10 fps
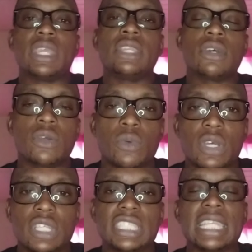in other
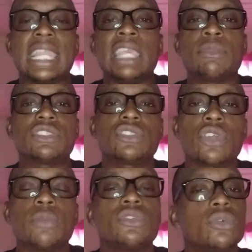words, in layman's
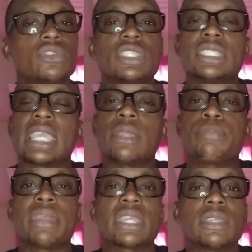terms, don't just get her
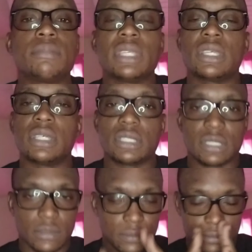pregnant because